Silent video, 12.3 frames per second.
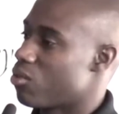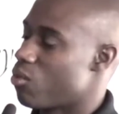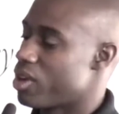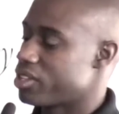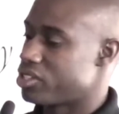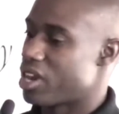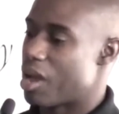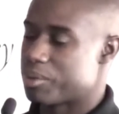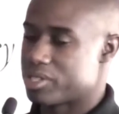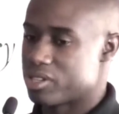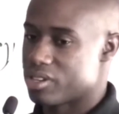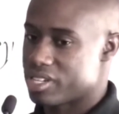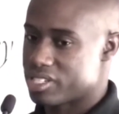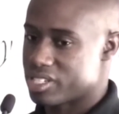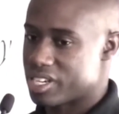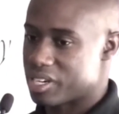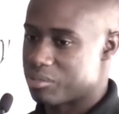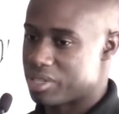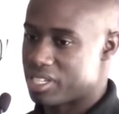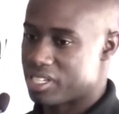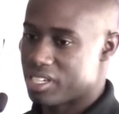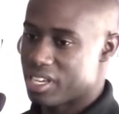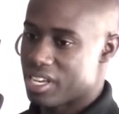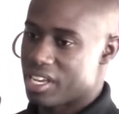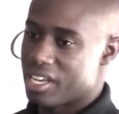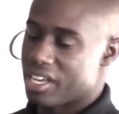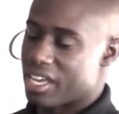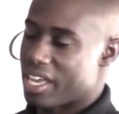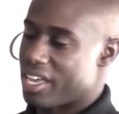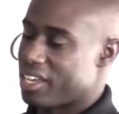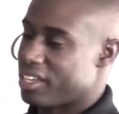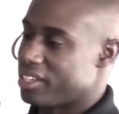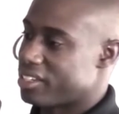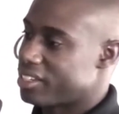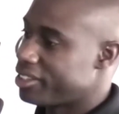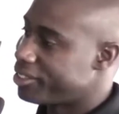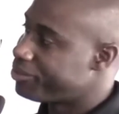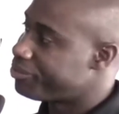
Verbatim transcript: what your opportunities are going to be and